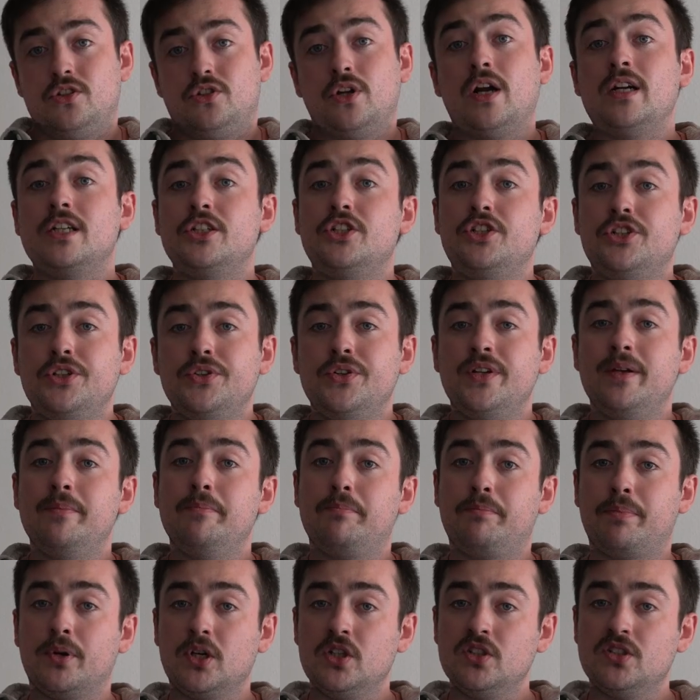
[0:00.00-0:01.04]
Try to shoot in
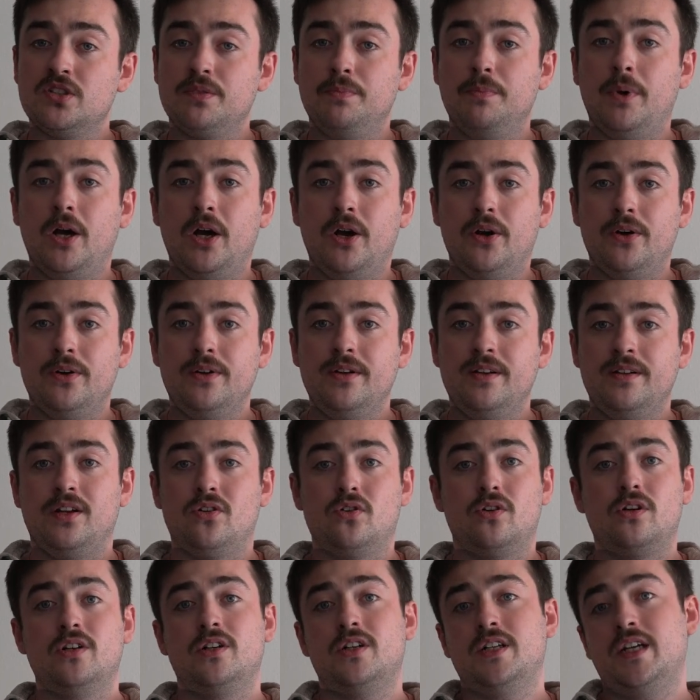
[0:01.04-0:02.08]
burst mode in
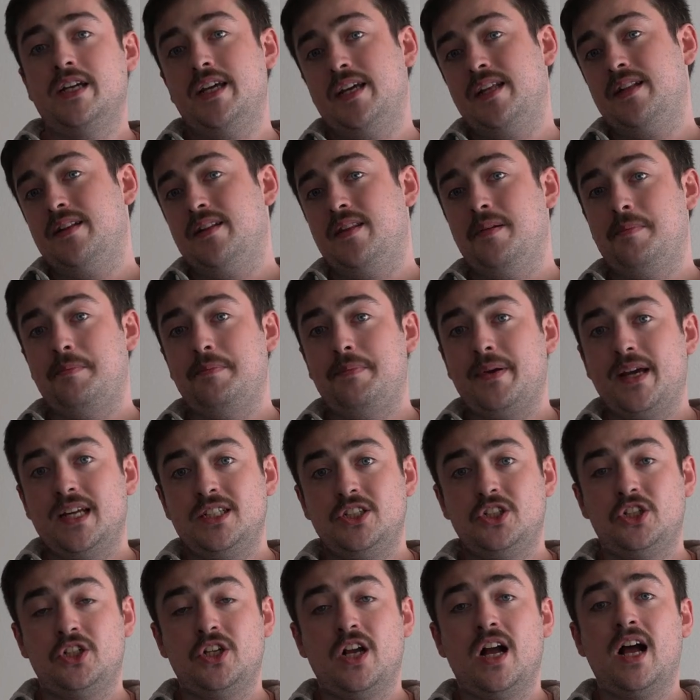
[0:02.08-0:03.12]
order to get the best
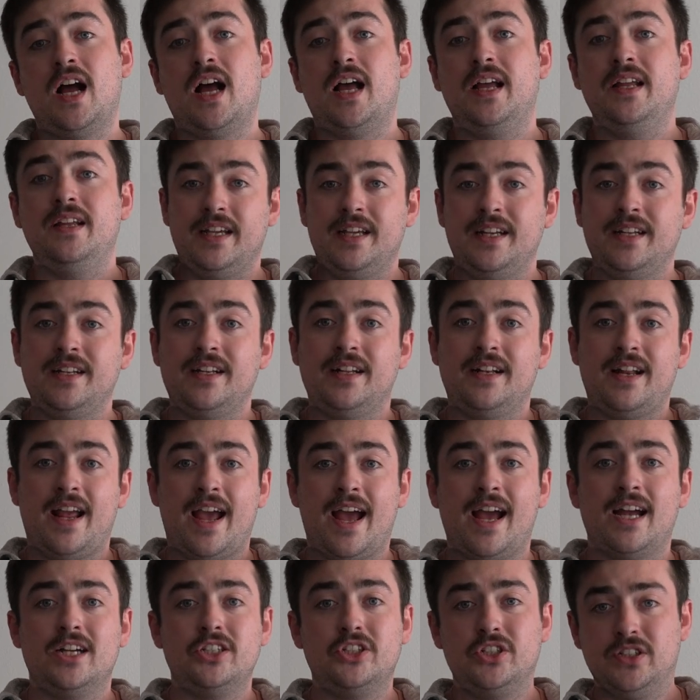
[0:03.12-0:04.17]
shot in an
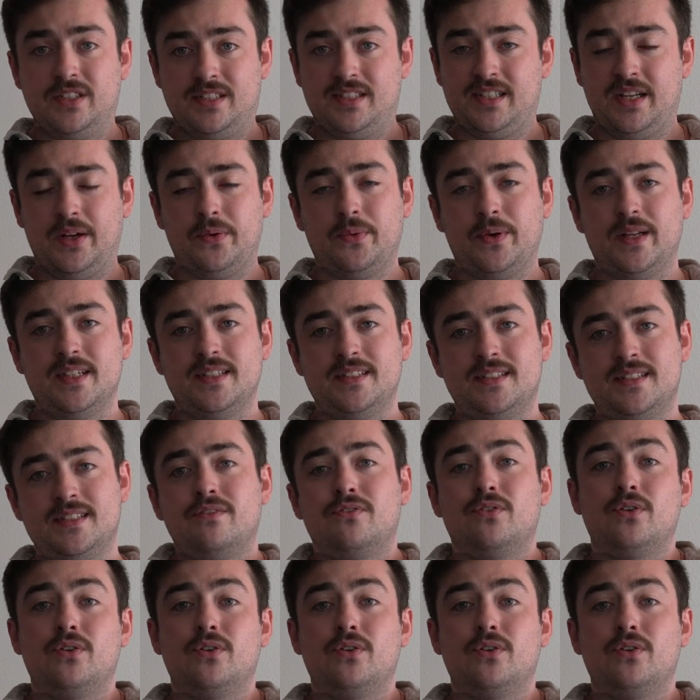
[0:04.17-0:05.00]
action sequence.